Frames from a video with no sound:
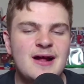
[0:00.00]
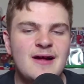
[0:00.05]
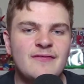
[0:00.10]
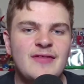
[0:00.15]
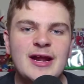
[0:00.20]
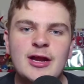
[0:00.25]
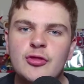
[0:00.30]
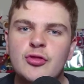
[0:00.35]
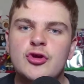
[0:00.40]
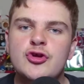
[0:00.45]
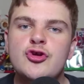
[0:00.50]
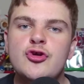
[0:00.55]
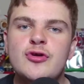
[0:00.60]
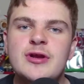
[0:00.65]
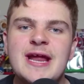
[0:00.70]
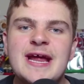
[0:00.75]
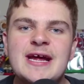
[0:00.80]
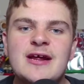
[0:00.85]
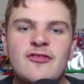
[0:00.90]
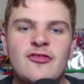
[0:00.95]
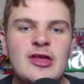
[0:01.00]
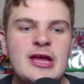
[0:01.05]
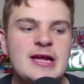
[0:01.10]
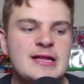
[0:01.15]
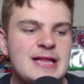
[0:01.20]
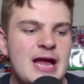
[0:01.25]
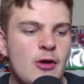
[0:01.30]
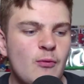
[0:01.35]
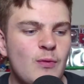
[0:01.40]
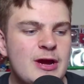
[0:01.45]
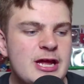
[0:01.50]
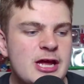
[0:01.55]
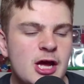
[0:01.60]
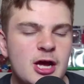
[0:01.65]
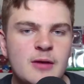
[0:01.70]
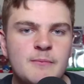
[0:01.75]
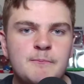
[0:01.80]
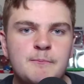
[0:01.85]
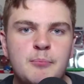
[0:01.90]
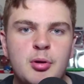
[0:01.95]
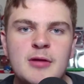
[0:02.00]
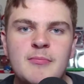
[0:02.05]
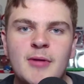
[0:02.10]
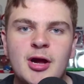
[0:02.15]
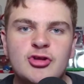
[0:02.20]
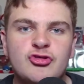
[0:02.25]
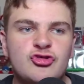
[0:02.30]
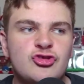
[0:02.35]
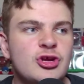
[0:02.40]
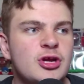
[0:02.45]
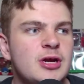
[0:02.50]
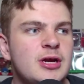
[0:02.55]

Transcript: that is a unique thing that we are pretty much,